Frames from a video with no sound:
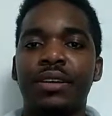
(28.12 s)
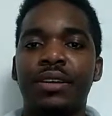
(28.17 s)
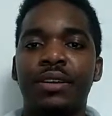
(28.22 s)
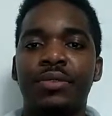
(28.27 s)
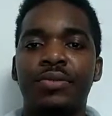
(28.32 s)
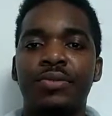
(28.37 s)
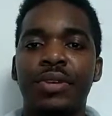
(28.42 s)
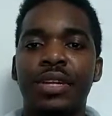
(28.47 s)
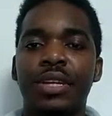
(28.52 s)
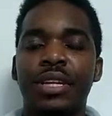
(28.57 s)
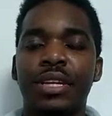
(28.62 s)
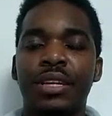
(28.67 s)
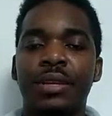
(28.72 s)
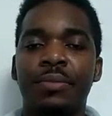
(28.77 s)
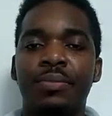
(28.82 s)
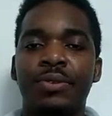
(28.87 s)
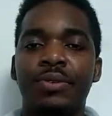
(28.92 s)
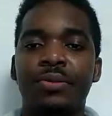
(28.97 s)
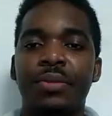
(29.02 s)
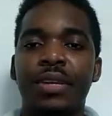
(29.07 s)

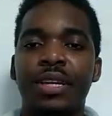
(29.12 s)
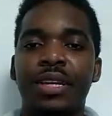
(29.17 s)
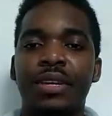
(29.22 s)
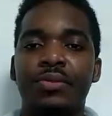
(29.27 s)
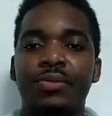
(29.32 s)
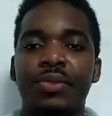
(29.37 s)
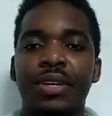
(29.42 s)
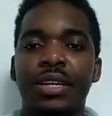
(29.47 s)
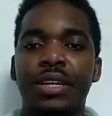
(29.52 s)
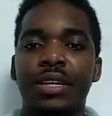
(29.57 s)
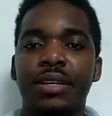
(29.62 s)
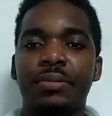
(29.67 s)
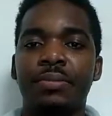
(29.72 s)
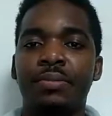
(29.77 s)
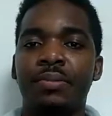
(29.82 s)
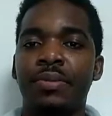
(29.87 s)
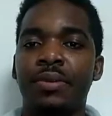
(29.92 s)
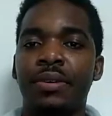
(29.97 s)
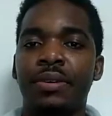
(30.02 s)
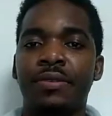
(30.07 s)
make a recap
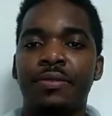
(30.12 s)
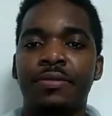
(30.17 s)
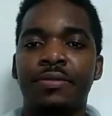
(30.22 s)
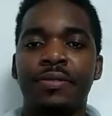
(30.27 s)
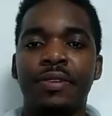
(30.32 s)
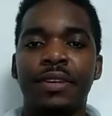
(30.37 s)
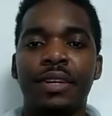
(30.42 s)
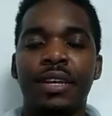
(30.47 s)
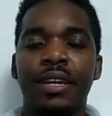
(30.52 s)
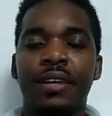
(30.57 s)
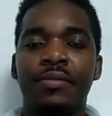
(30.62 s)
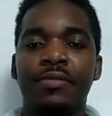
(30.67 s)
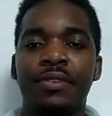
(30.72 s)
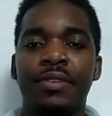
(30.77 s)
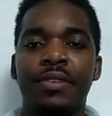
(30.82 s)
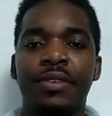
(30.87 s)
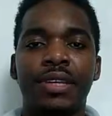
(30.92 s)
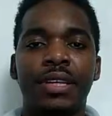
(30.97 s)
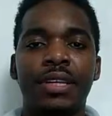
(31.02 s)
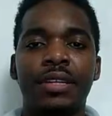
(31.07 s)
of
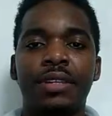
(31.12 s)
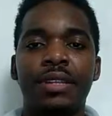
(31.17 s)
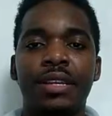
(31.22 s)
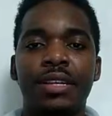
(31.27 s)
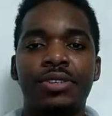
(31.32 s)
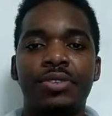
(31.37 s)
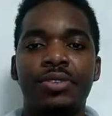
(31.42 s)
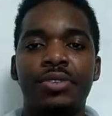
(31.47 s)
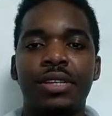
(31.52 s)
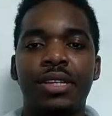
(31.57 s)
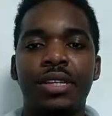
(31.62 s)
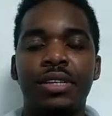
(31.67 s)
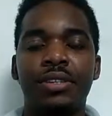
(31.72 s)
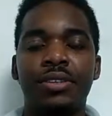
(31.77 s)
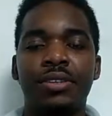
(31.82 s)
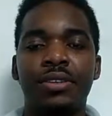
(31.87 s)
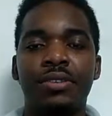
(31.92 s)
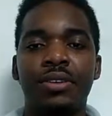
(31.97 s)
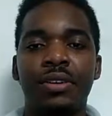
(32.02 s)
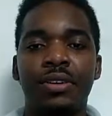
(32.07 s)
everything that you need
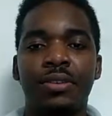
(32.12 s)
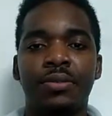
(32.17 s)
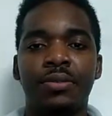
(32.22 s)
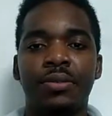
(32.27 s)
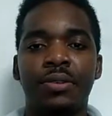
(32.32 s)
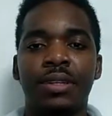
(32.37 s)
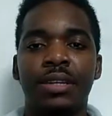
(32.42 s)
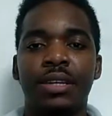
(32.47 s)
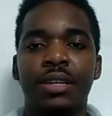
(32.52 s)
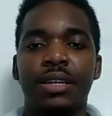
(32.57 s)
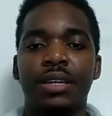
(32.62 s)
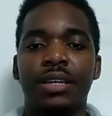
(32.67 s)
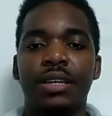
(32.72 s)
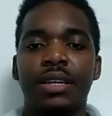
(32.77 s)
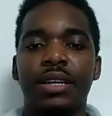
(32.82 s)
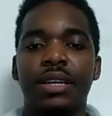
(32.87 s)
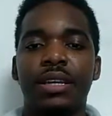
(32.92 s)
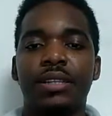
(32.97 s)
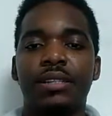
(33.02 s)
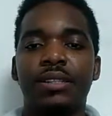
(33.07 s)
to know.
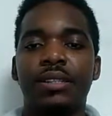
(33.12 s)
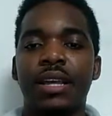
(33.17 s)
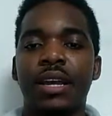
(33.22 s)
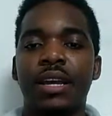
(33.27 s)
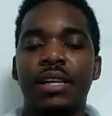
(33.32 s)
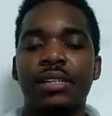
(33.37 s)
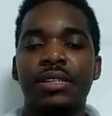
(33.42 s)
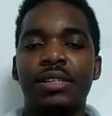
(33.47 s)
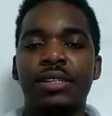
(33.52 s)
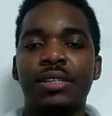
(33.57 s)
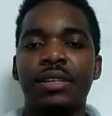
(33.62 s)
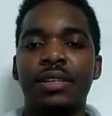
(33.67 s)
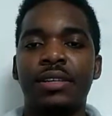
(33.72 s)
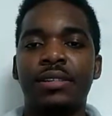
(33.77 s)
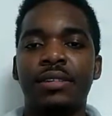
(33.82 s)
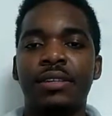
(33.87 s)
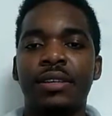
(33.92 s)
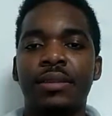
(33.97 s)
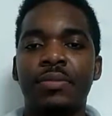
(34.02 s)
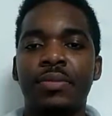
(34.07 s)
It's actually a
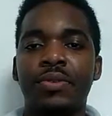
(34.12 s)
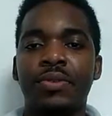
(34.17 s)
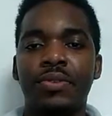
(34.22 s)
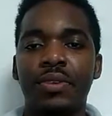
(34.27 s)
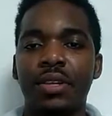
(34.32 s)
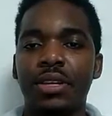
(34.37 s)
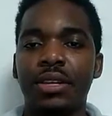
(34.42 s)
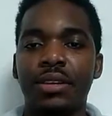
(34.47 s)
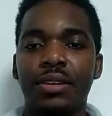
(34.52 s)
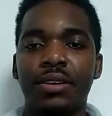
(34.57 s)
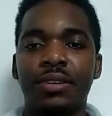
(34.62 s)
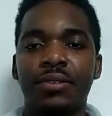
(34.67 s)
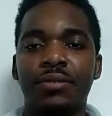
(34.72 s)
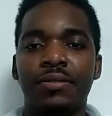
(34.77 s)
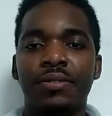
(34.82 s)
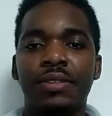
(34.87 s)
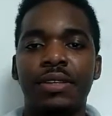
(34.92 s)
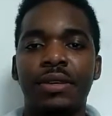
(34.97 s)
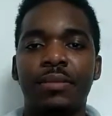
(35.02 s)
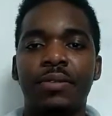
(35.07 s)
summary
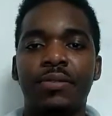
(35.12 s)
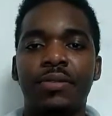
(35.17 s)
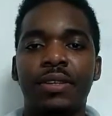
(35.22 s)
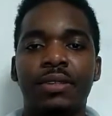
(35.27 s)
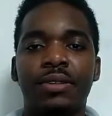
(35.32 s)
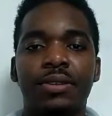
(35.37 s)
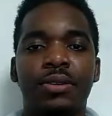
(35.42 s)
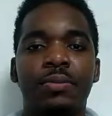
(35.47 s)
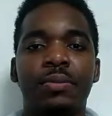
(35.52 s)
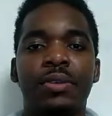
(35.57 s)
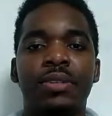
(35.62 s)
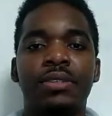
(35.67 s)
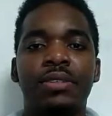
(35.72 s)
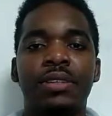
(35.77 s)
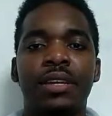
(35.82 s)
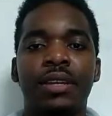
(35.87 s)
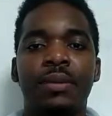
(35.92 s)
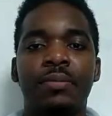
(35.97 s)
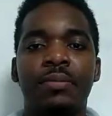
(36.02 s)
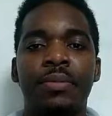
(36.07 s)
of some of the topics
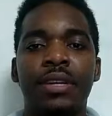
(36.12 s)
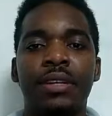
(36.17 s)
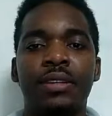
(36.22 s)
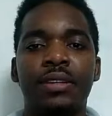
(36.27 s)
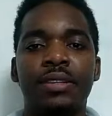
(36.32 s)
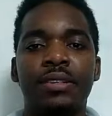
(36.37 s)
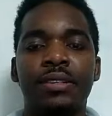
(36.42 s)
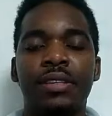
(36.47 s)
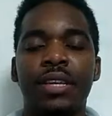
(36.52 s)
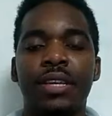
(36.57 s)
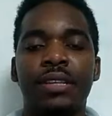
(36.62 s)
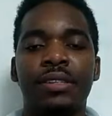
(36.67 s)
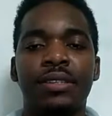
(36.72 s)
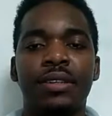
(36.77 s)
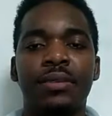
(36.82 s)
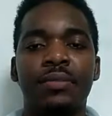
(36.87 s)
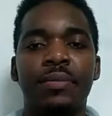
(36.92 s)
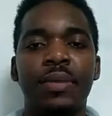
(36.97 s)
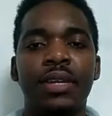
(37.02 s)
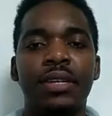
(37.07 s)
that are being discussed
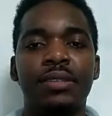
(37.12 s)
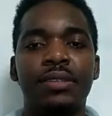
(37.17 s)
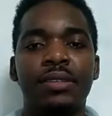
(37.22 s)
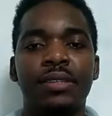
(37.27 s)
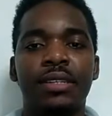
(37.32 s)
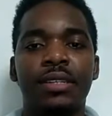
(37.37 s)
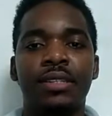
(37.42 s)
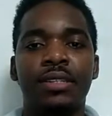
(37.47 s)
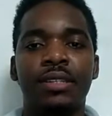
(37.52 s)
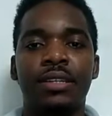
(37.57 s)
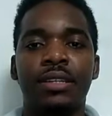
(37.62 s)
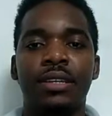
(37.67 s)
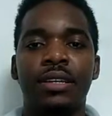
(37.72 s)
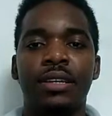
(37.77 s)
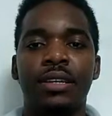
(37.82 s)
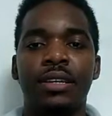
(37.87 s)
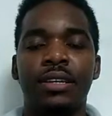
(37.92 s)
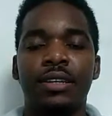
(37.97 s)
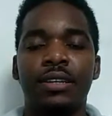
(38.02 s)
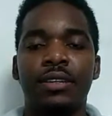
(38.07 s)
in medicine.
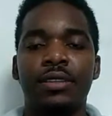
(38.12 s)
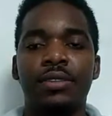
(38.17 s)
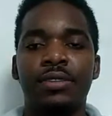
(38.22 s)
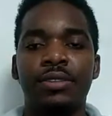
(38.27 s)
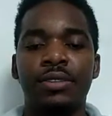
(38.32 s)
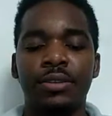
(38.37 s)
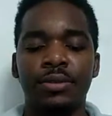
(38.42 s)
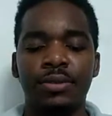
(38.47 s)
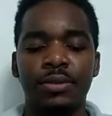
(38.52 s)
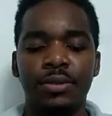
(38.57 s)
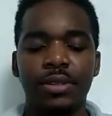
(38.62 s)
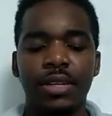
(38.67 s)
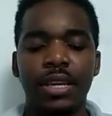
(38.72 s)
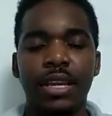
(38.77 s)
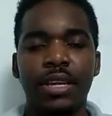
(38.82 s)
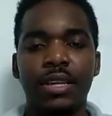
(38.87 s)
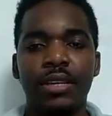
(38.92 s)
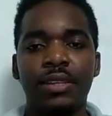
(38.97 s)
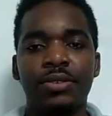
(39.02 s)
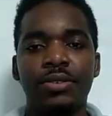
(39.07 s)
So
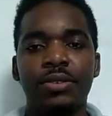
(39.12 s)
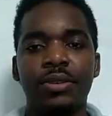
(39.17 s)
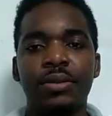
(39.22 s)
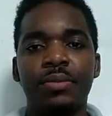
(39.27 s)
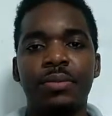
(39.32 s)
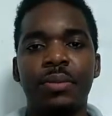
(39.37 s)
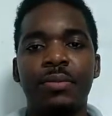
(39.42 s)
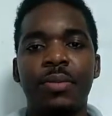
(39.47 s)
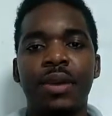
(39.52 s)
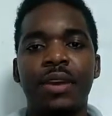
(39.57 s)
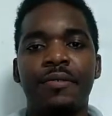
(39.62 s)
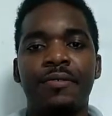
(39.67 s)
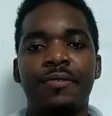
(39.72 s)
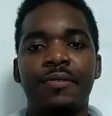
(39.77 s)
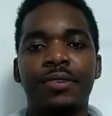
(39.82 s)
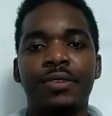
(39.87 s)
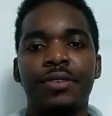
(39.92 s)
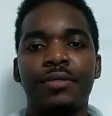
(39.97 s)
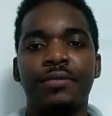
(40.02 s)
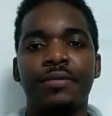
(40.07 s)
today is going to be my
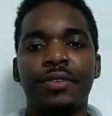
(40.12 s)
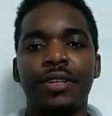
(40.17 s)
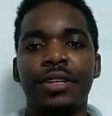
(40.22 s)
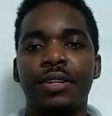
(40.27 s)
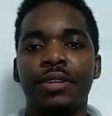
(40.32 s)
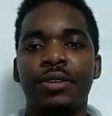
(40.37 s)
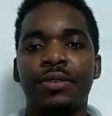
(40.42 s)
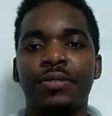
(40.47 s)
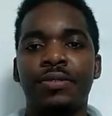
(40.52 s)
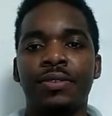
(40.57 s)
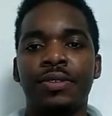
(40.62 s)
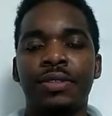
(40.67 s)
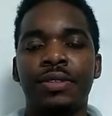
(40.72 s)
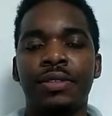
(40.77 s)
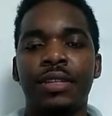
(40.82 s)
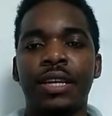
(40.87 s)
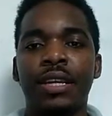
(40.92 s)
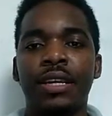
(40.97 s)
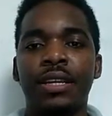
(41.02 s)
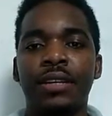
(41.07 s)
first video for
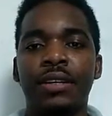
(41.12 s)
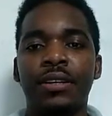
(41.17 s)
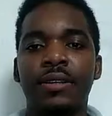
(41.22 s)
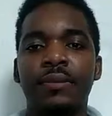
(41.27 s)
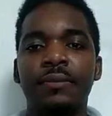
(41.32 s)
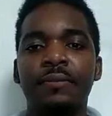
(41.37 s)
today,